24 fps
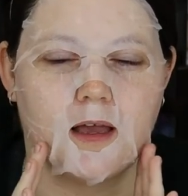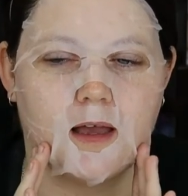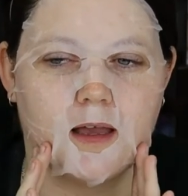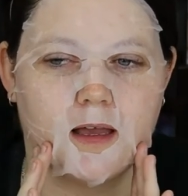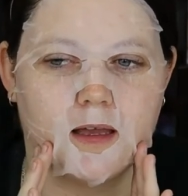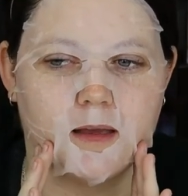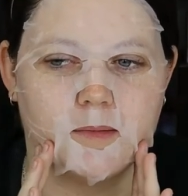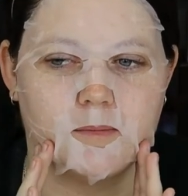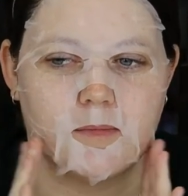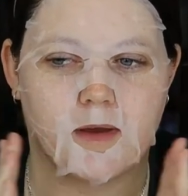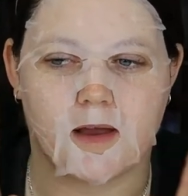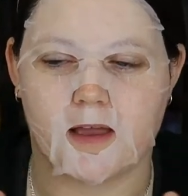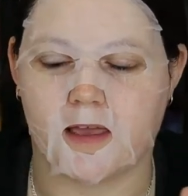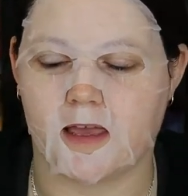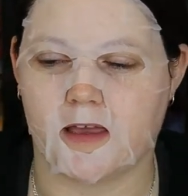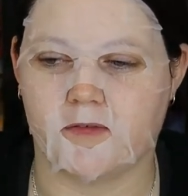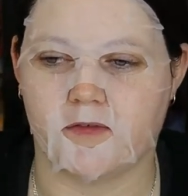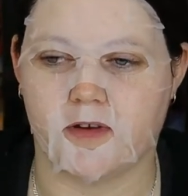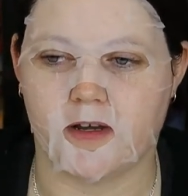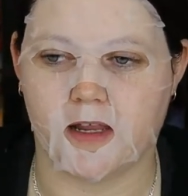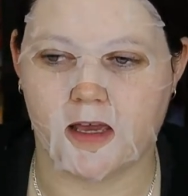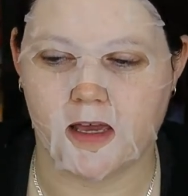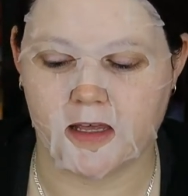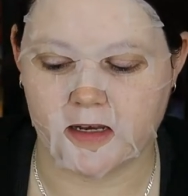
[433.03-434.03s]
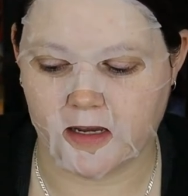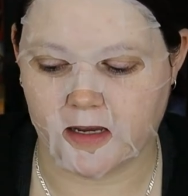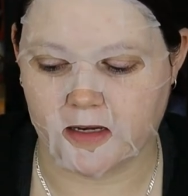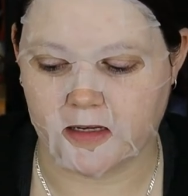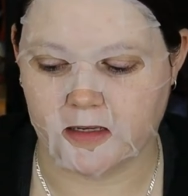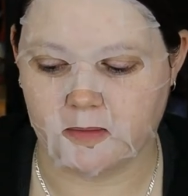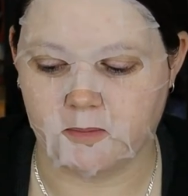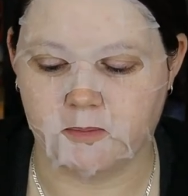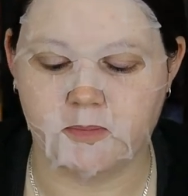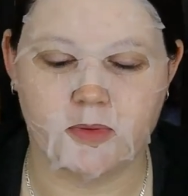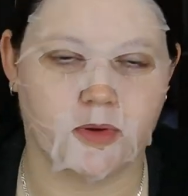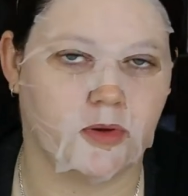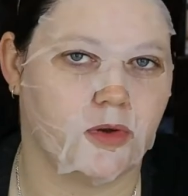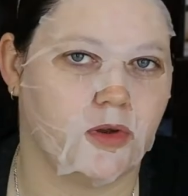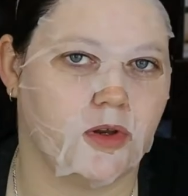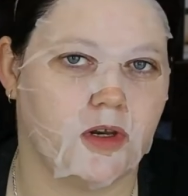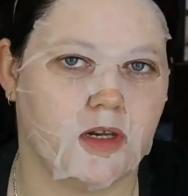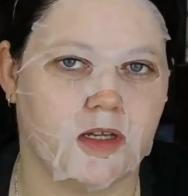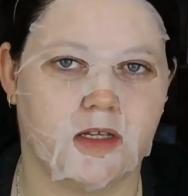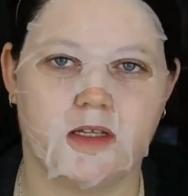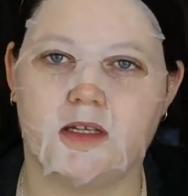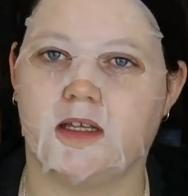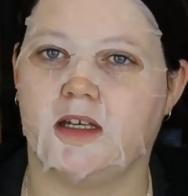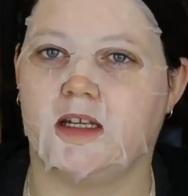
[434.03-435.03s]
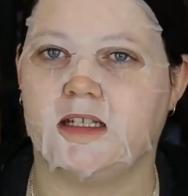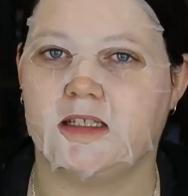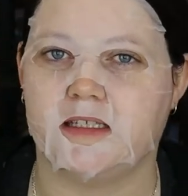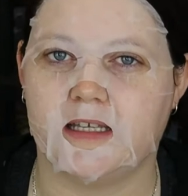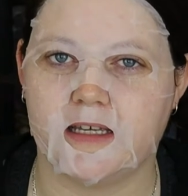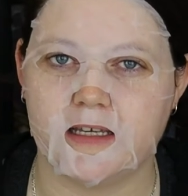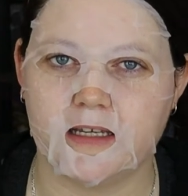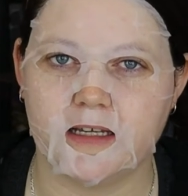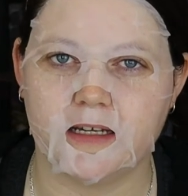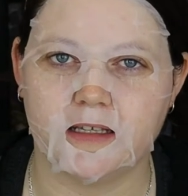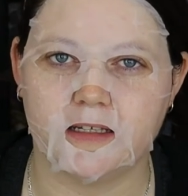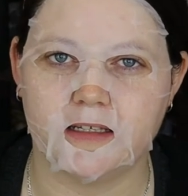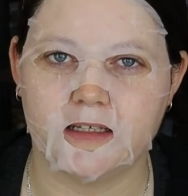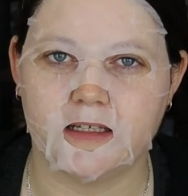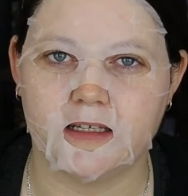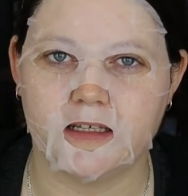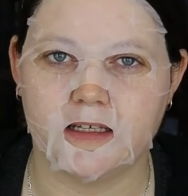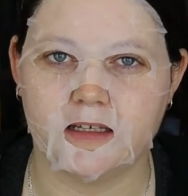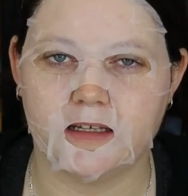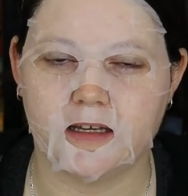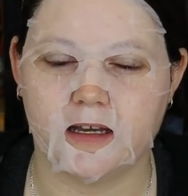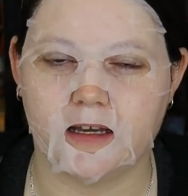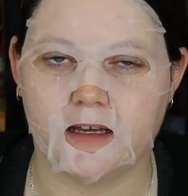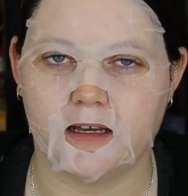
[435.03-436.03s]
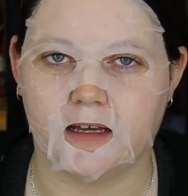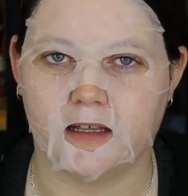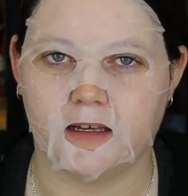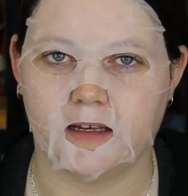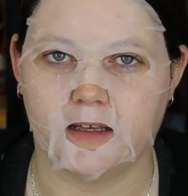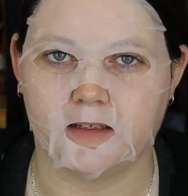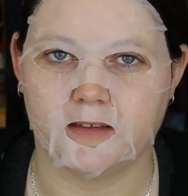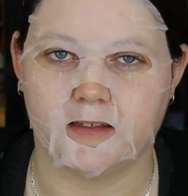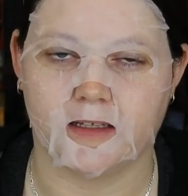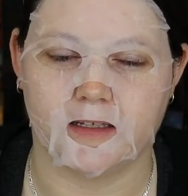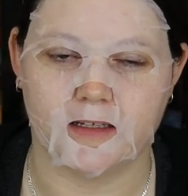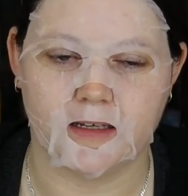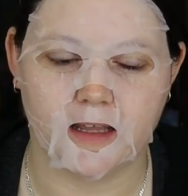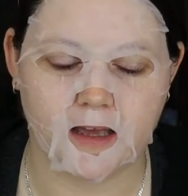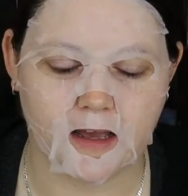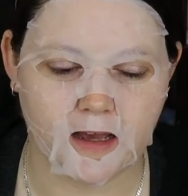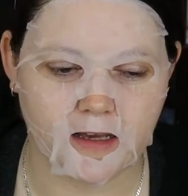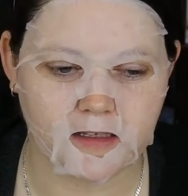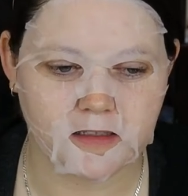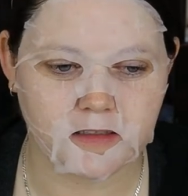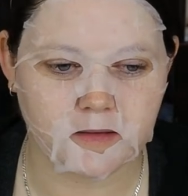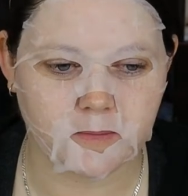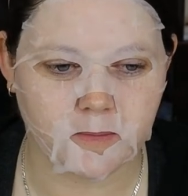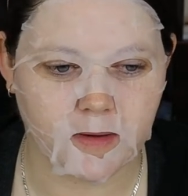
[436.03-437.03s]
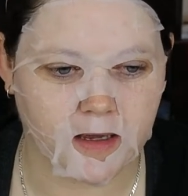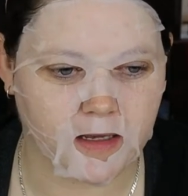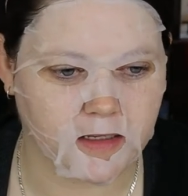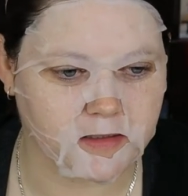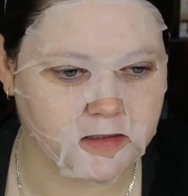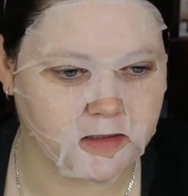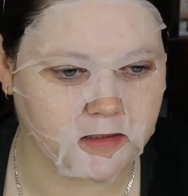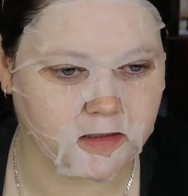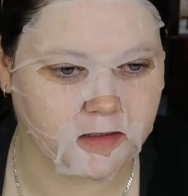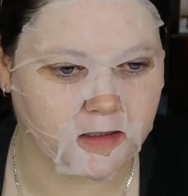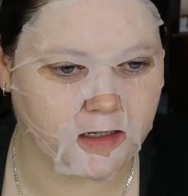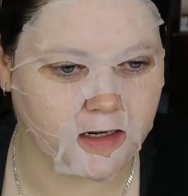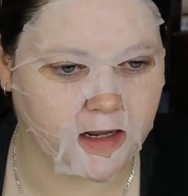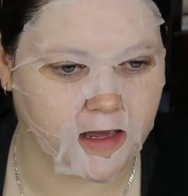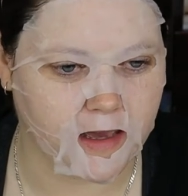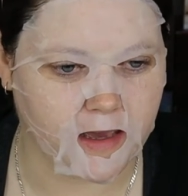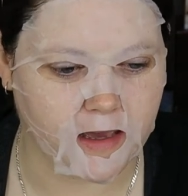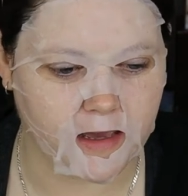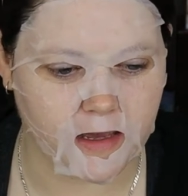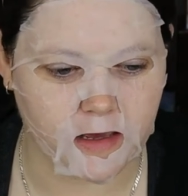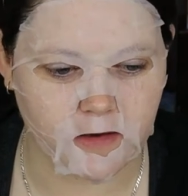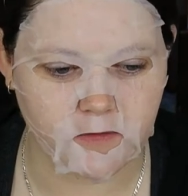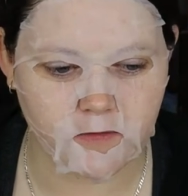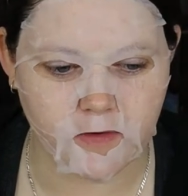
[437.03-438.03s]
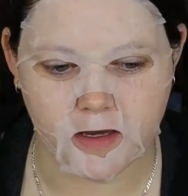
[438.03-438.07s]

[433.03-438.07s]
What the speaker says: I haven't had any burning, any tingling like the last mask that I have.